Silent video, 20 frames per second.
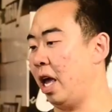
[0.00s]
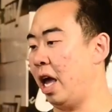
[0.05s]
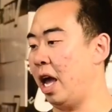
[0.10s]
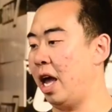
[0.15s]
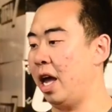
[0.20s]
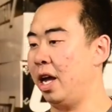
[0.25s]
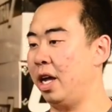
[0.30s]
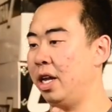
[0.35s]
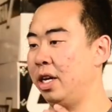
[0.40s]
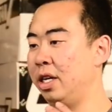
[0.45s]

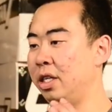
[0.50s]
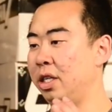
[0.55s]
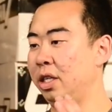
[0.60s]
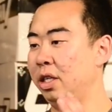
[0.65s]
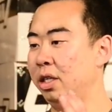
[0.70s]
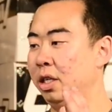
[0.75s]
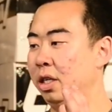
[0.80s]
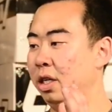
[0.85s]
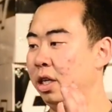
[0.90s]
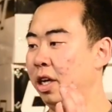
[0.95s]
And
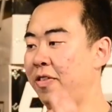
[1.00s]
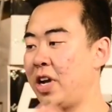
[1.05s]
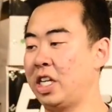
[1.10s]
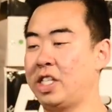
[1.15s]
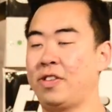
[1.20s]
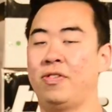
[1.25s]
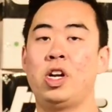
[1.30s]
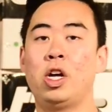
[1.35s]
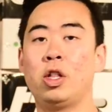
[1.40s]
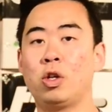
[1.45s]
if you
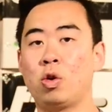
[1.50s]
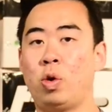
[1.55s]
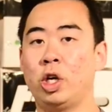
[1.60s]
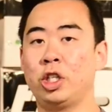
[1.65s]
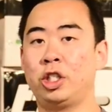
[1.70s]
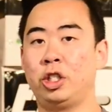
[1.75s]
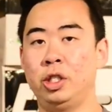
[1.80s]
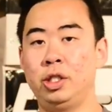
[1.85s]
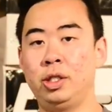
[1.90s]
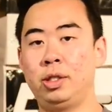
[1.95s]
guys have any other
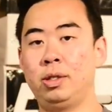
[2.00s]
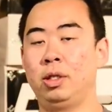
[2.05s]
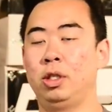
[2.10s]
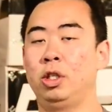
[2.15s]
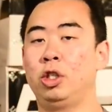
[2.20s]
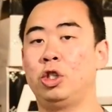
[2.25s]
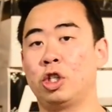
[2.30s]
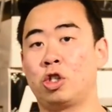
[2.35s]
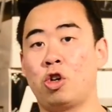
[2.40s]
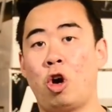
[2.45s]
questions,
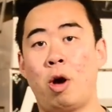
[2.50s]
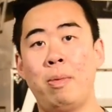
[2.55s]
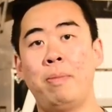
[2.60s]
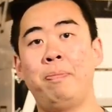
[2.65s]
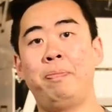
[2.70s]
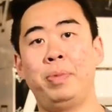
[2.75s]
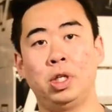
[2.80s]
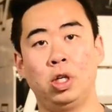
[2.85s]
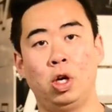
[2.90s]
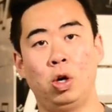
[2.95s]
just
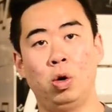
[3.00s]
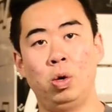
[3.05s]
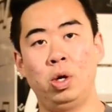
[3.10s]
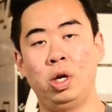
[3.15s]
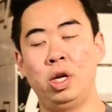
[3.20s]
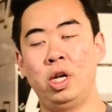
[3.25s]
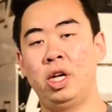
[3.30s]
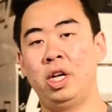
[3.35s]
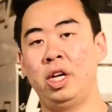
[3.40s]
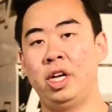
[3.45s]
comment below,
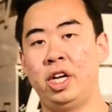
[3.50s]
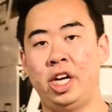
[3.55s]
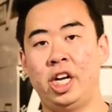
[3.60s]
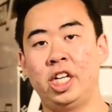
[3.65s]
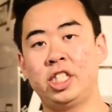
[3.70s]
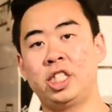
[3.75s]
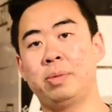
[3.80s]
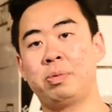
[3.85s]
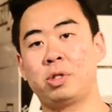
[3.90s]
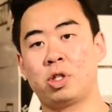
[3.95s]

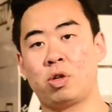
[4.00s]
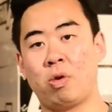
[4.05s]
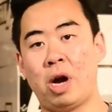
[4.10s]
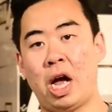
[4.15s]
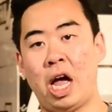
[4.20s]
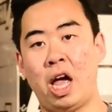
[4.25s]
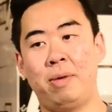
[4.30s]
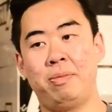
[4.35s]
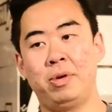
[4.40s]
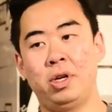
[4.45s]
hit
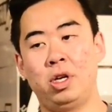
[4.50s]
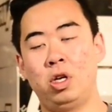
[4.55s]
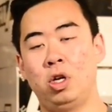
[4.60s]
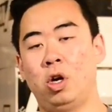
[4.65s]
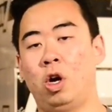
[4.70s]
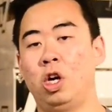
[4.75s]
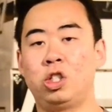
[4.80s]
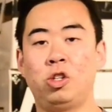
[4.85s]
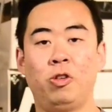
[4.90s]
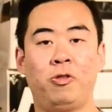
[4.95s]
subscribe,
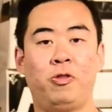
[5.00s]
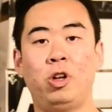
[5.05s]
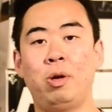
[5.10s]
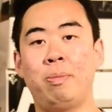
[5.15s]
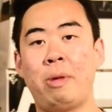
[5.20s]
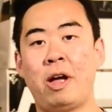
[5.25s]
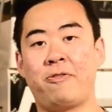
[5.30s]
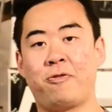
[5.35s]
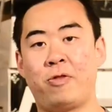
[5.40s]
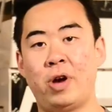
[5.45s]
also
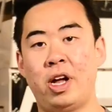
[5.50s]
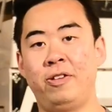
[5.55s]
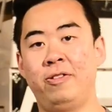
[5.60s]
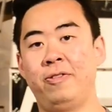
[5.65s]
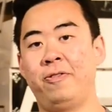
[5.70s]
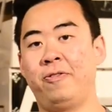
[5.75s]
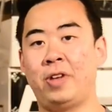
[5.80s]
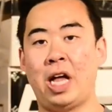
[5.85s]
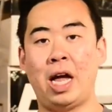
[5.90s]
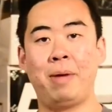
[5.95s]
follow my
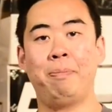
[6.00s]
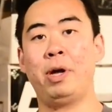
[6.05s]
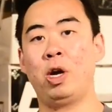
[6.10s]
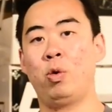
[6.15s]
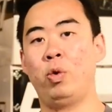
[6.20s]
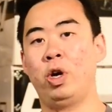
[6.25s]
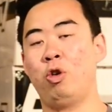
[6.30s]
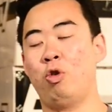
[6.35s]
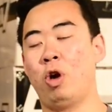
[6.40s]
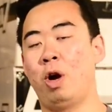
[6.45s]
friend Flying
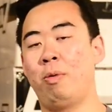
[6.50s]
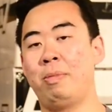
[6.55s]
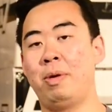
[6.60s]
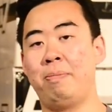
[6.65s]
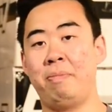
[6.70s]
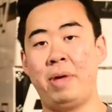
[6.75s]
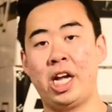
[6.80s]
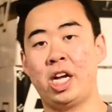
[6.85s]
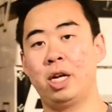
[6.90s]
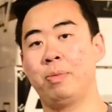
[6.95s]
Penguin who helped
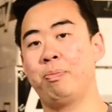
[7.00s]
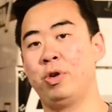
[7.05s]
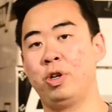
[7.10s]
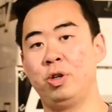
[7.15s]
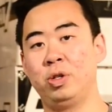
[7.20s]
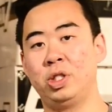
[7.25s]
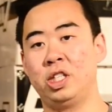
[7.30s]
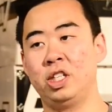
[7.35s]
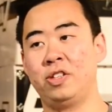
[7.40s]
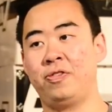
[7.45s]
me make and
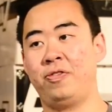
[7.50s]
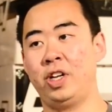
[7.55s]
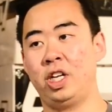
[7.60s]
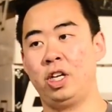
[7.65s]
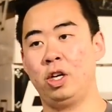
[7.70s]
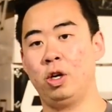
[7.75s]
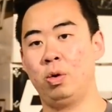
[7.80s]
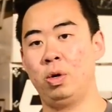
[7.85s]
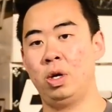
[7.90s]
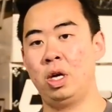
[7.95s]
produce this
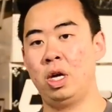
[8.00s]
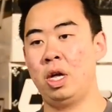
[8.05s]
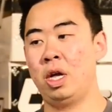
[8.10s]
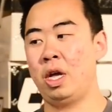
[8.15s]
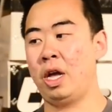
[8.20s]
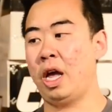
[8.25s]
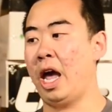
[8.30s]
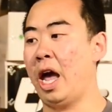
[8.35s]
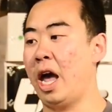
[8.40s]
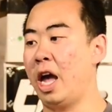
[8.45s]
video,
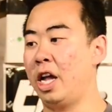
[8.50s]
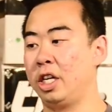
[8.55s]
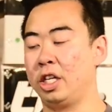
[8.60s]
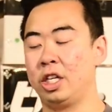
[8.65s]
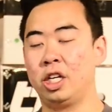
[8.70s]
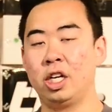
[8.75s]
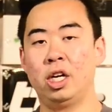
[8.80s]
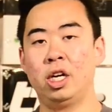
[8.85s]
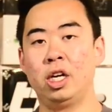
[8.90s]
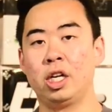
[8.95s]

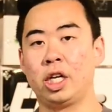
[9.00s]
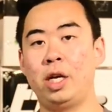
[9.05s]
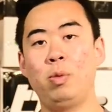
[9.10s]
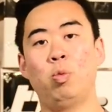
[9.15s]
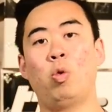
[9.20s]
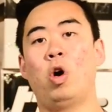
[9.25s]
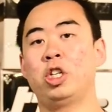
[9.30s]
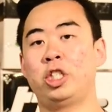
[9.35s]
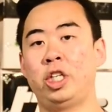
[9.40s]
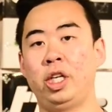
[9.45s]
and
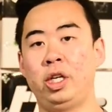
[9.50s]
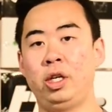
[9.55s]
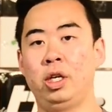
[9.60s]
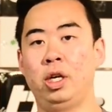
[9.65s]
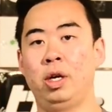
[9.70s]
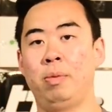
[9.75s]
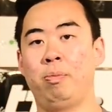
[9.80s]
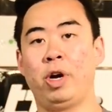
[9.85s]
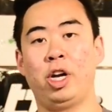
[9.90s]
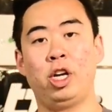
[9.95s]
keep watching,
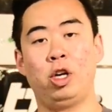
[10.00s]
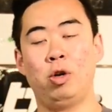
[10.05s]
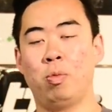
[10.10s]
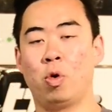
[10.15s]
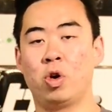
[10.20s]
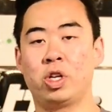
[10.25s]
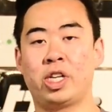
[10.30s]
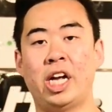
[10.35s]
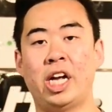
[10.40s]
bringing you more